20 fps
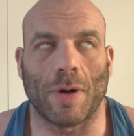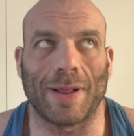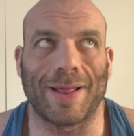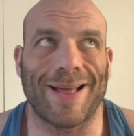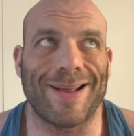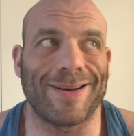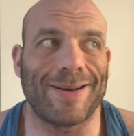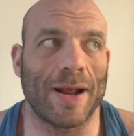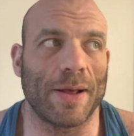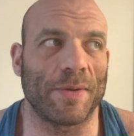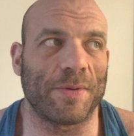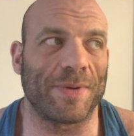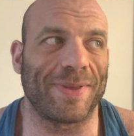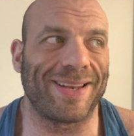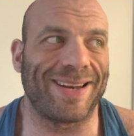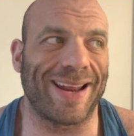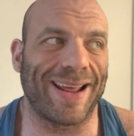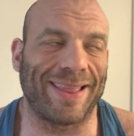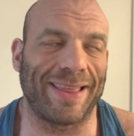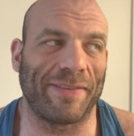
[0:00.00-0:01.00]
a lot of times with
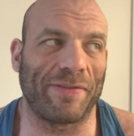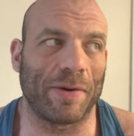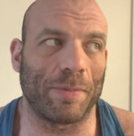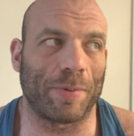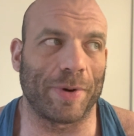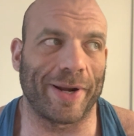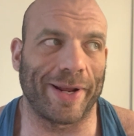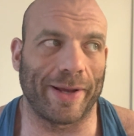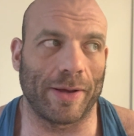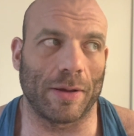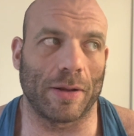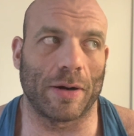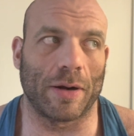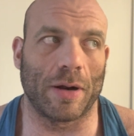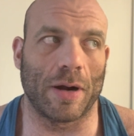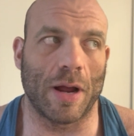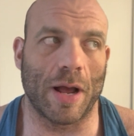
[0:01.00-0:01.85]
the deadlift in particular,